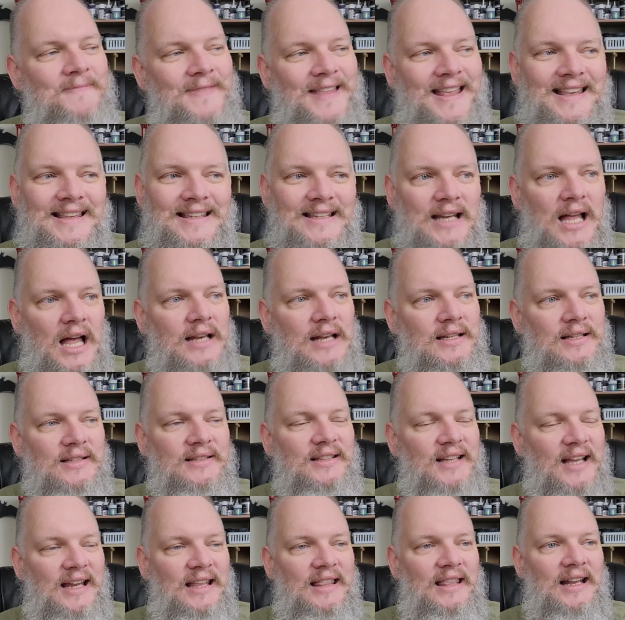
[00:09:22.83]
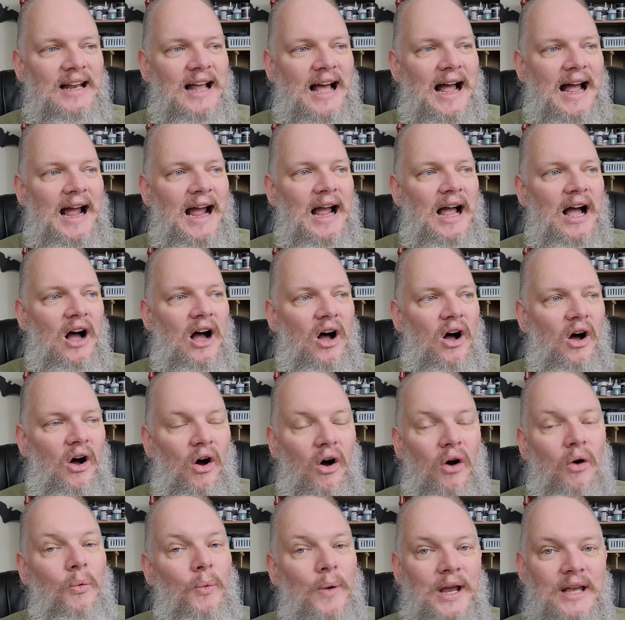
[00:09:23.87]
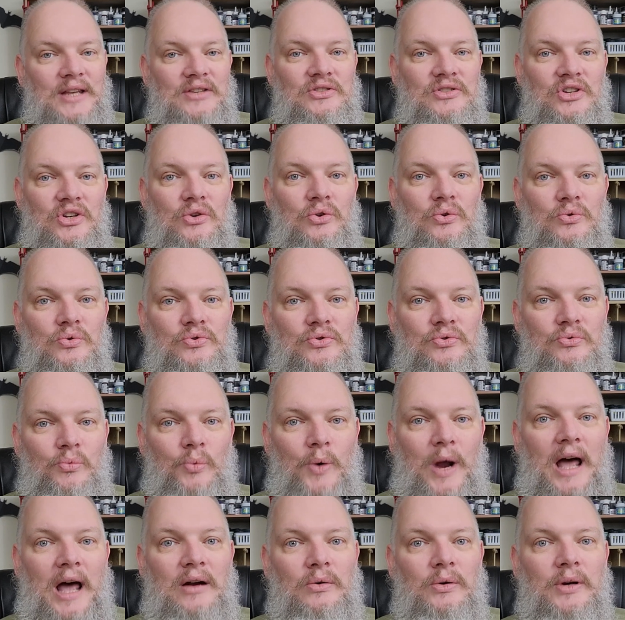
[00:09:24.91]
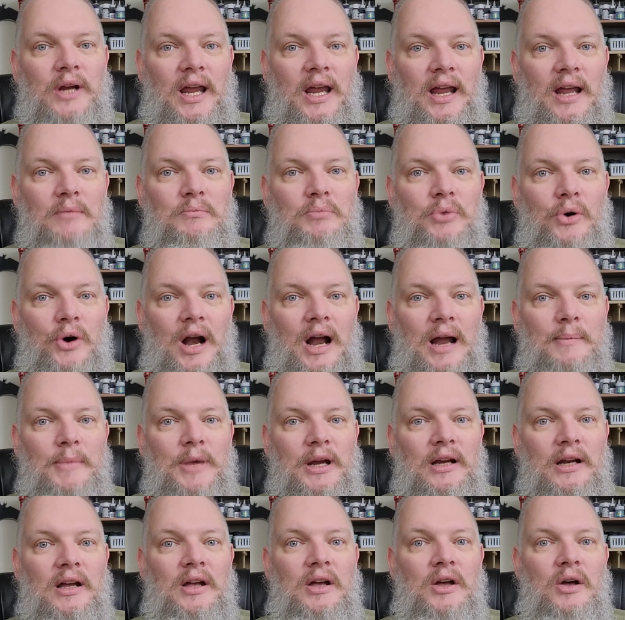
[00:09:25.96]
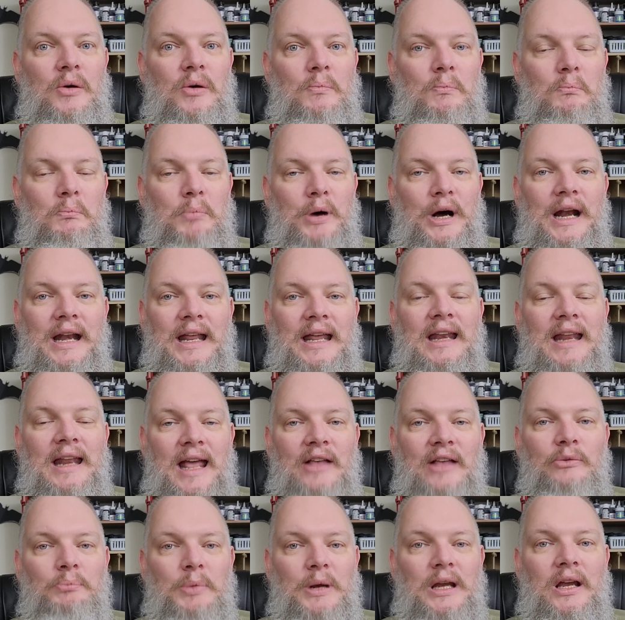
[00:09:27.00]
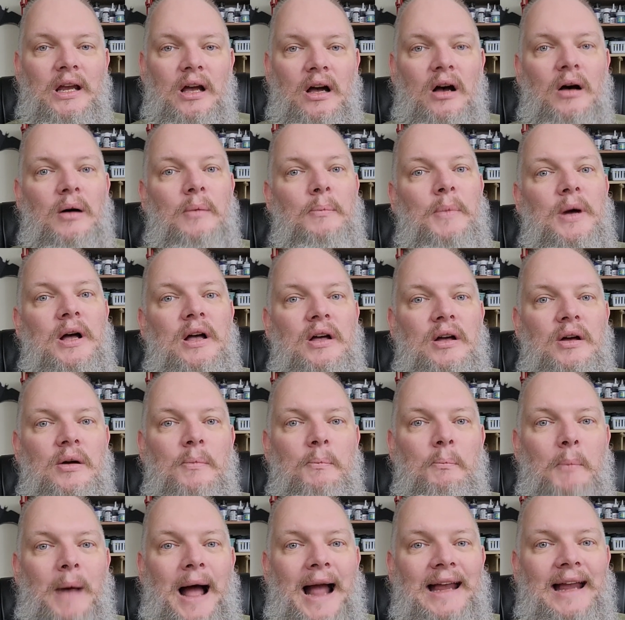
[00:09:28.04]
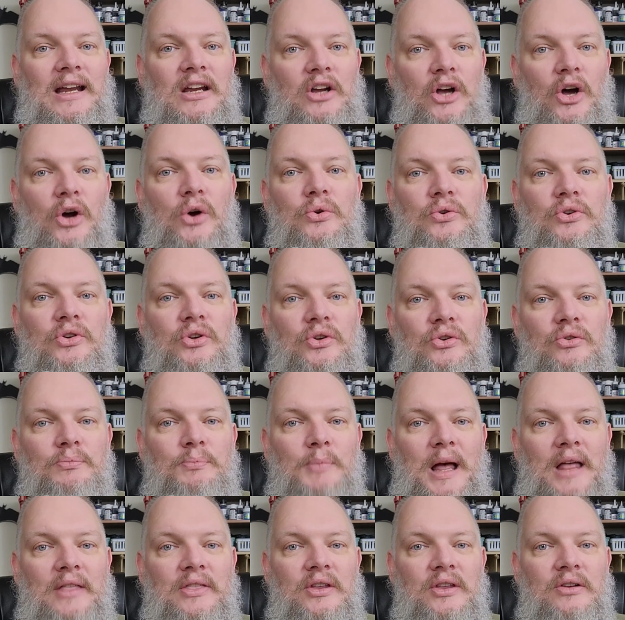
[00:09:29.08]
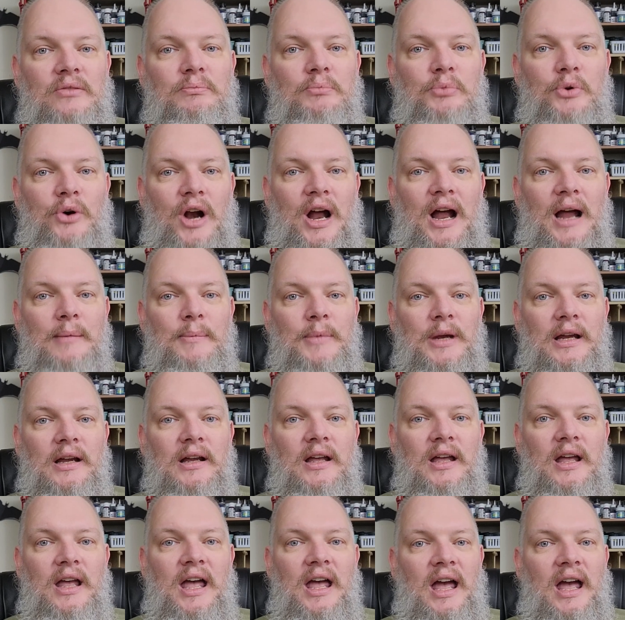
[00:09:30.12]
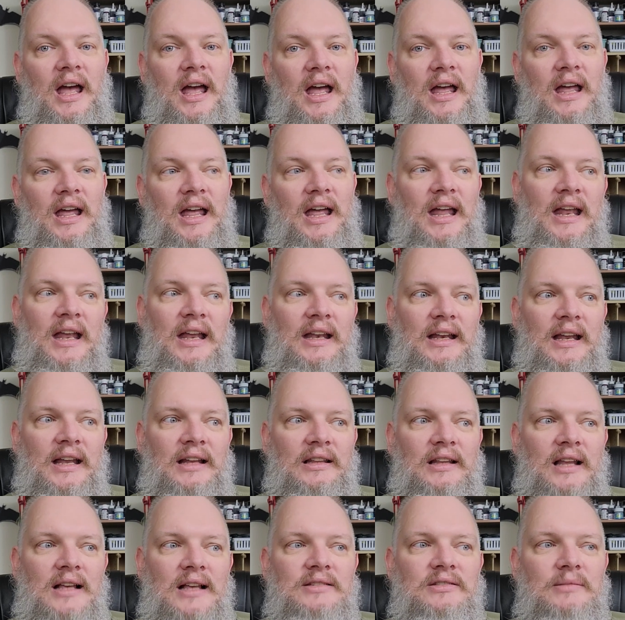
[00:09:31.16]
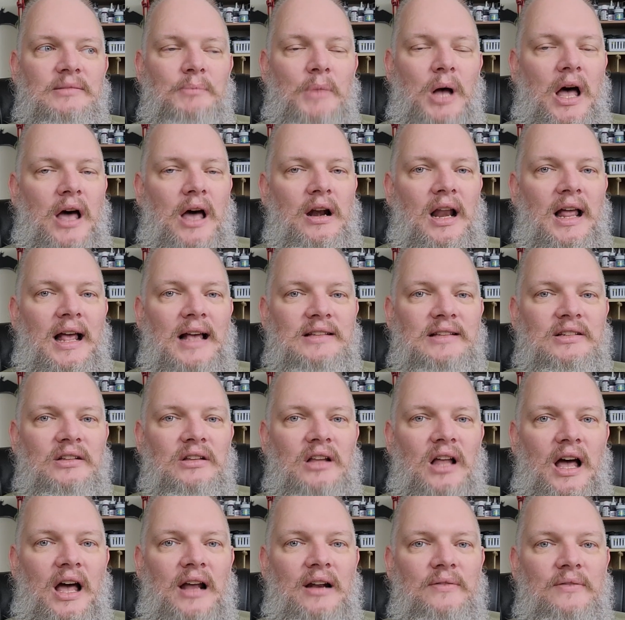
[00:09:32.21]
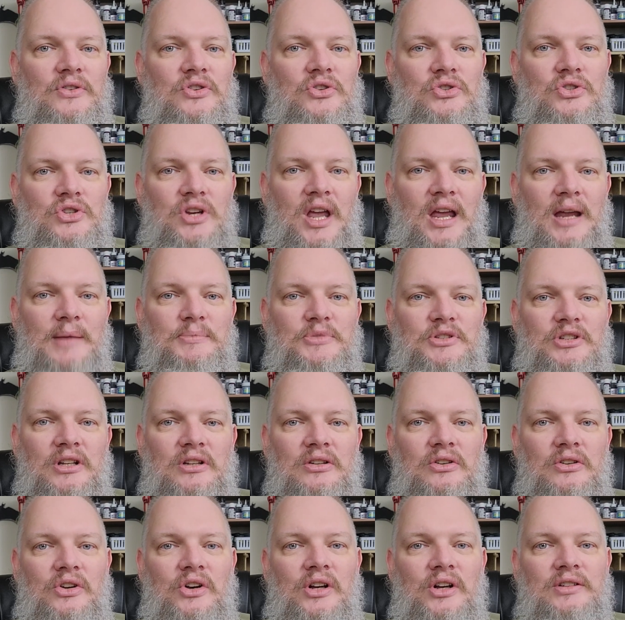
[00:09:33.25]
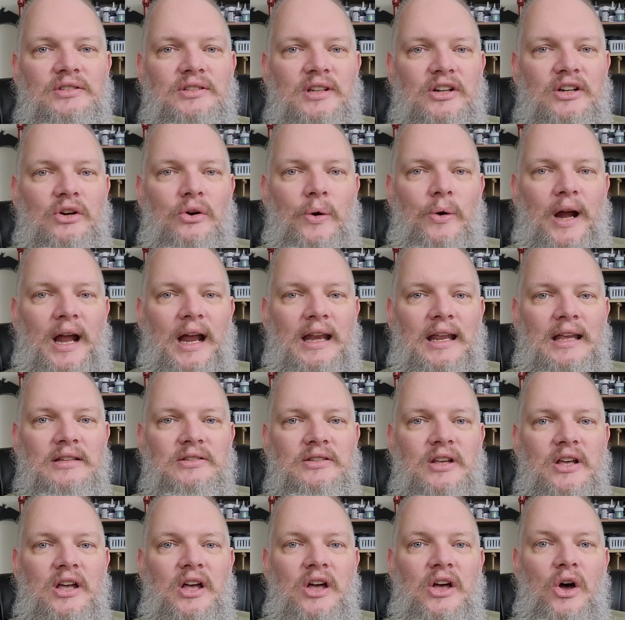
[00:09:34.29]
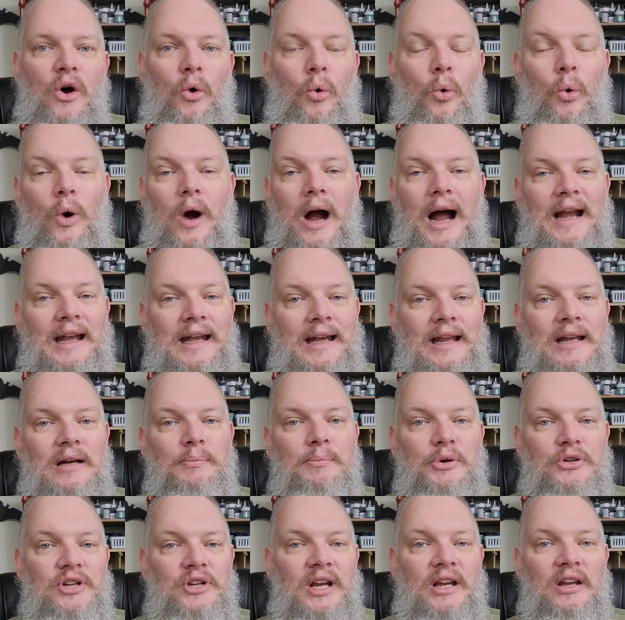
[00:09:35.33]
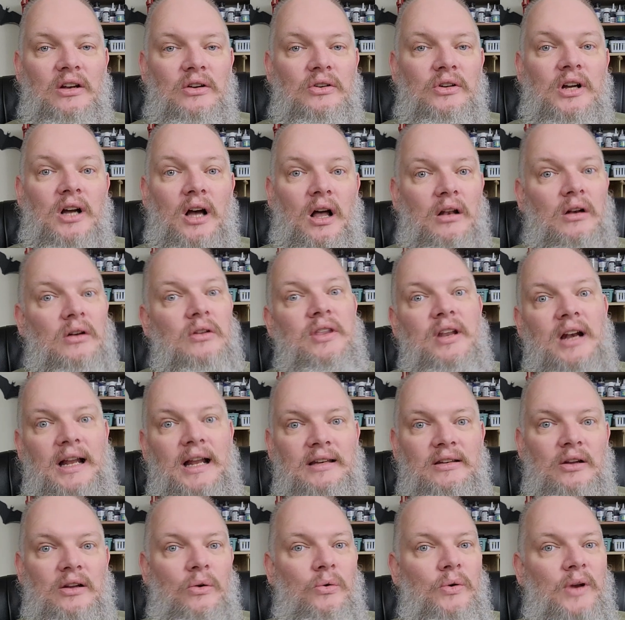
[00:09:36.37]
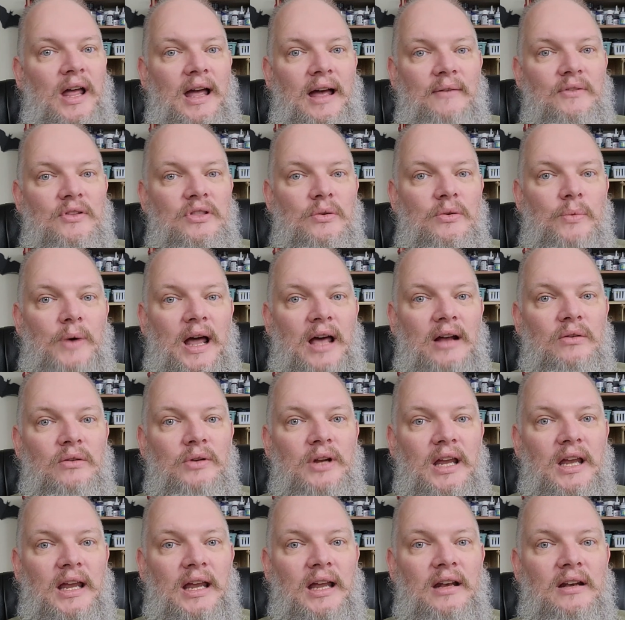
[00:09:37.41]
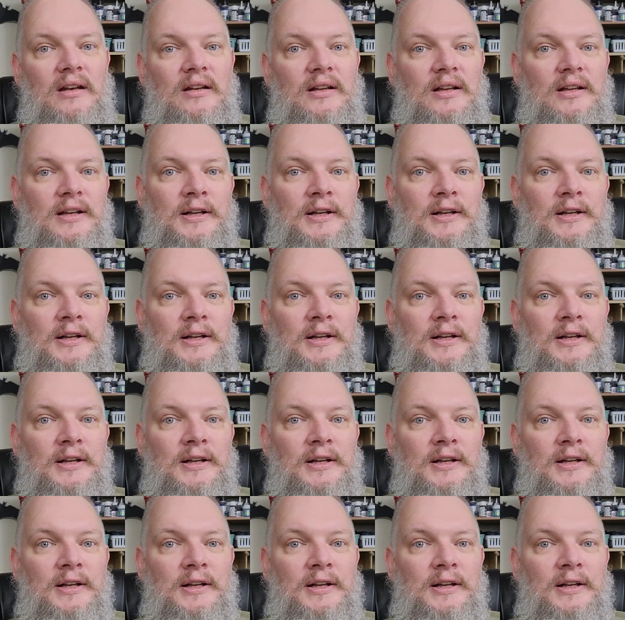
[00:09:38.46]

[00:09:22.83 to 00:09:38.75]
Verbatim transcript: It's not to say that I always use rattle can priming, but it has become my go-to method of priming and unless a model has a lot of shapes and nooks and crannies, or I need a particular color that I don't have in the rattle can,